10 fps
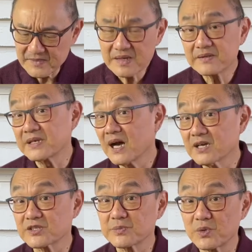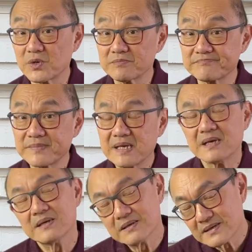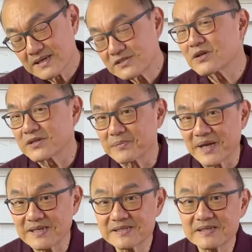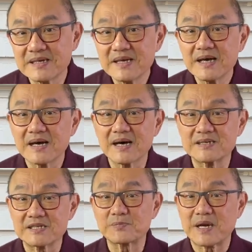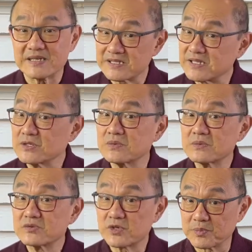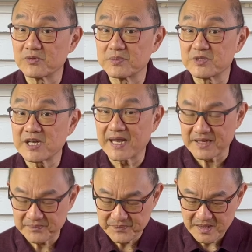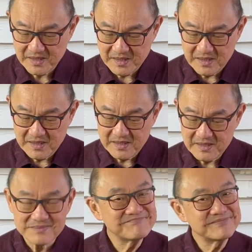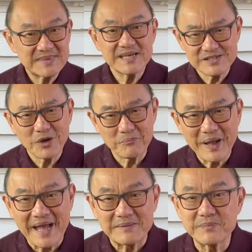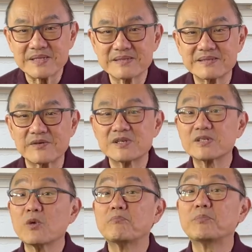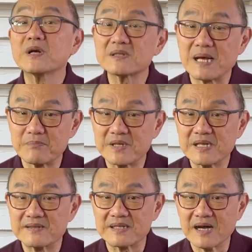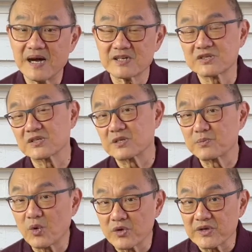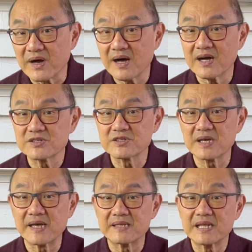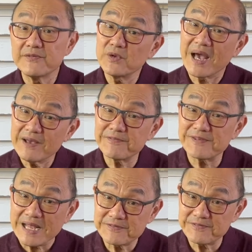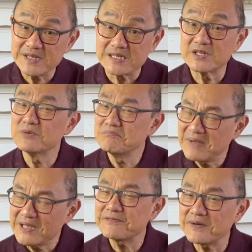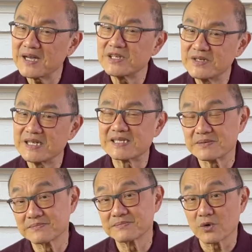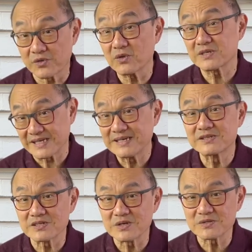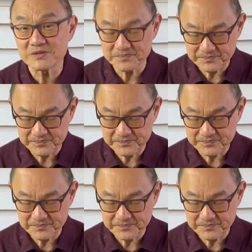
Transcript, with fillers: The arch support, it's not the best, uh, despite the steel triple rib shank, It's not bad, but there is no build up beneath the arch to support your arch, and if you have flat feet, you may find you need some orthotic insoles.